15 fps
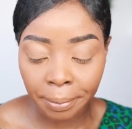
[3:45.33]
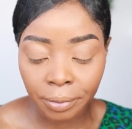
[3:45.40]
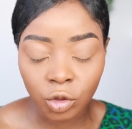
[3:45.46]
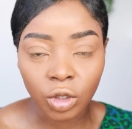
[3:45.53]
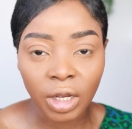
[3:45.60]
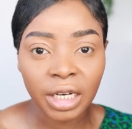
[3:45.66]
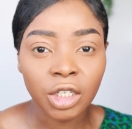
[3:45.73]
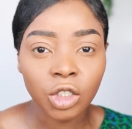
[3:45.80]

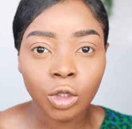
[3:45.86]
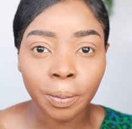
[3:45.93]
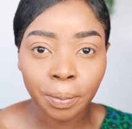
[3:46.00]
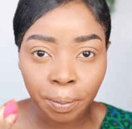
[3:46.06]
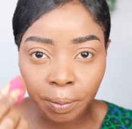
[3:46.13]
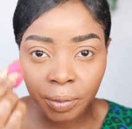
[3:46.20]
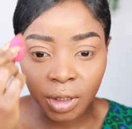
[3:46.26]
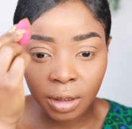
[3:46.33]
So I need to
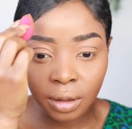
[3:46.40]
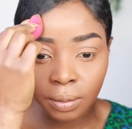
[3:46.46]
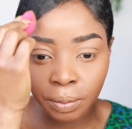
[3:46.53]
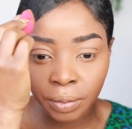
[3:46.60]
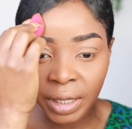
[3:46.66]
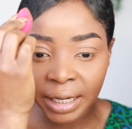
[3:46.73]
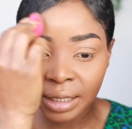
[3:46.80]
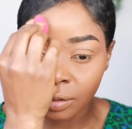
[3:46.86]

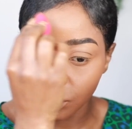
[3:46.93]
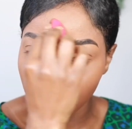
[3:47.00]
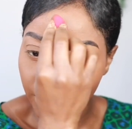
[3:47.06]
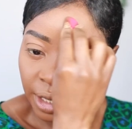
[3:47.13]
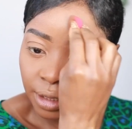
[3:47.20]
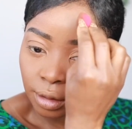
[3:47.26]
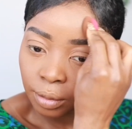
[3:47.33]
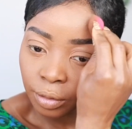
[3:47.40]
blend
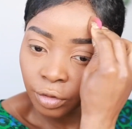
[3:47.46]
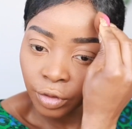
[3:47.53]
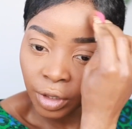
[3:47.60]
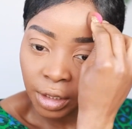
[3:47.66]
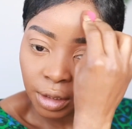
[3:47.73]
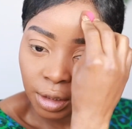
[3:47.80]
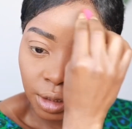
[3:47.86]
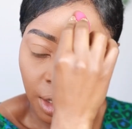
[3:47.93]
first before
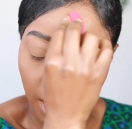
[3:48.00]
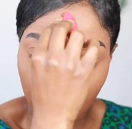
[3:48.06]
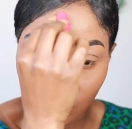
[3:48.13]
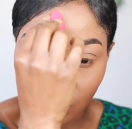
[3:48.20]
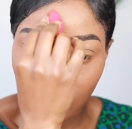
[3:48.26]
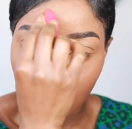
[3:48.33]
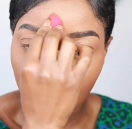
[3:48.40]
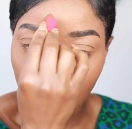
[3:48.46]
I set,
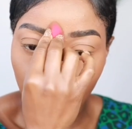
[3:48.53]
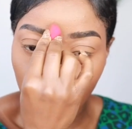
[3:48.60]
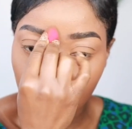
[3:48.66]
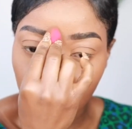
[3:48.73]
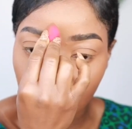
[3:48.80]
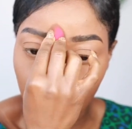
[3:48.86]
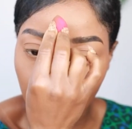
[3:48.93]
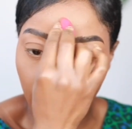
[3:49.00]
just in case
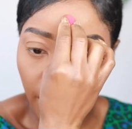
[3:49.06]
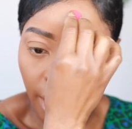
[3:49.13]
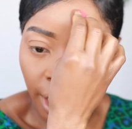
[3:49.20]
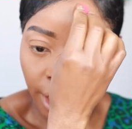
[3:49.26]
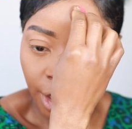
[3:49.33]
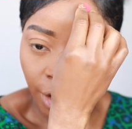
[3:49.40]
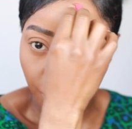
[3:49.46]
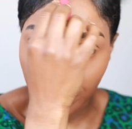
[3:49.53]
there's
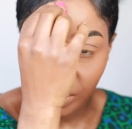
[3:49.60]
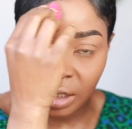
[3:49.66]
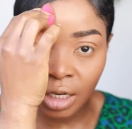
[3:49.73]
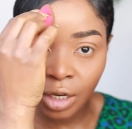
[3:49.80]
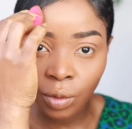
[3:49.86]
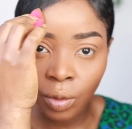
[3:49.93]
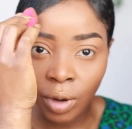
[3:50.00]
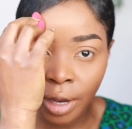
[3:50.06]
any crease
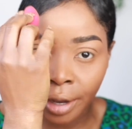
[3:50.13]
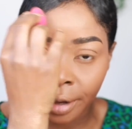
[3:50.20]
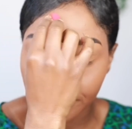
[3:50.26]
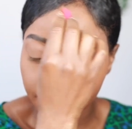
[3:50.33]
anywhere.